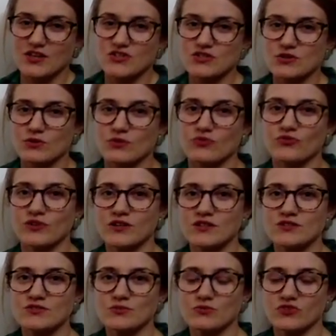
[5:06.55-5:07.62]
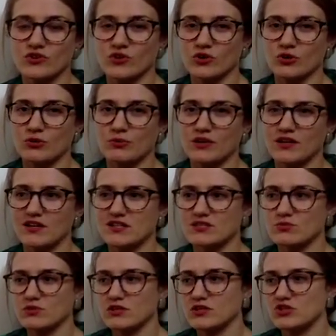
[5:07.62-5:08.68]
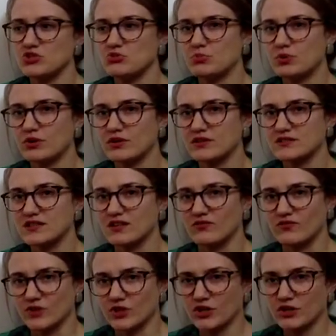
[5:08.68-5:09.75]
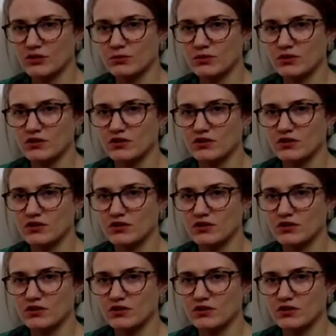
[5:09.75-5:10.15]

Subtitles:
So a phrasal verb is when you put a verb,